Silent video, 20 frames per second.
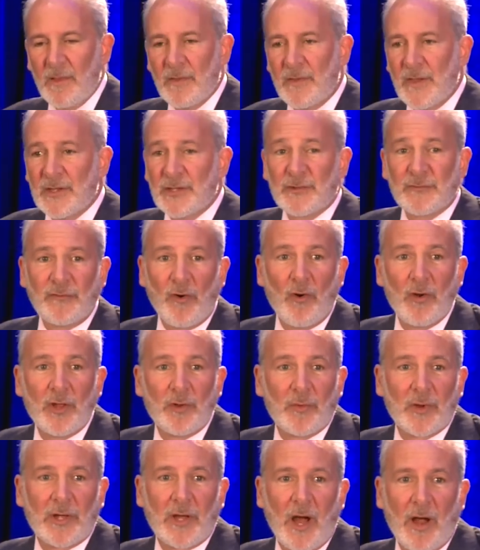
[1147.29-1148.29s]
this
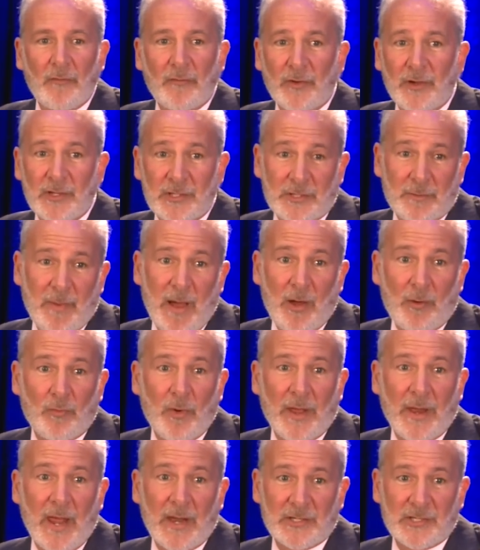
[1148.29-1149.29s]
phony recovery is about
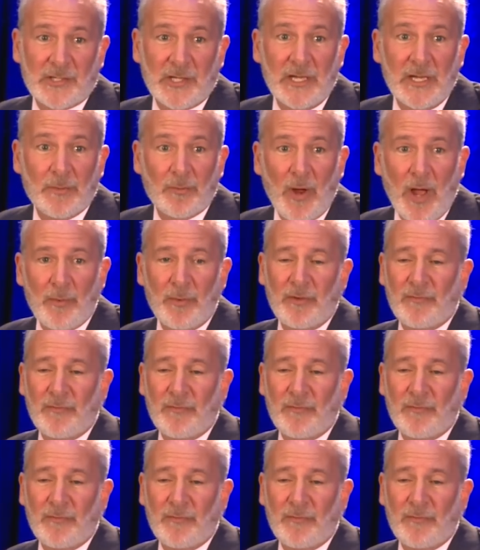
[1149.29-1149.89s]
run out of steam, right?